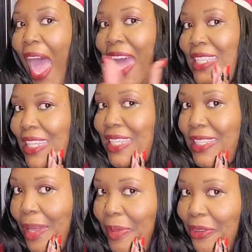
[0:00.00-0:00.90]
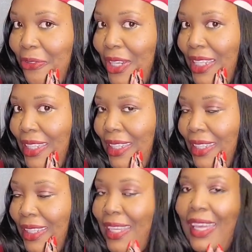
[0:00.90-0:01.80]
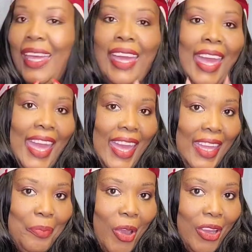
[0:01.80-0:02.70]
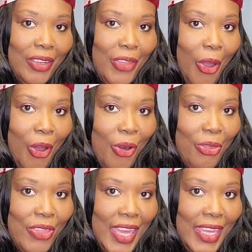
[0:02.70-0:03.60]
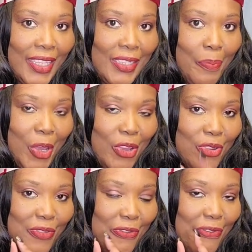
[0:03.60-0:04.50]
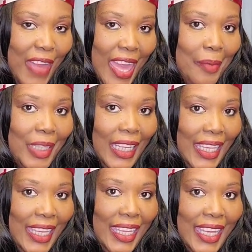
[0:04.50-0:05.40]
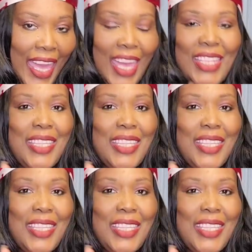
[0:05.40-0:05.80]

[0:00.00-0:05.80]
as a subby friend and part of the All Things Bern family.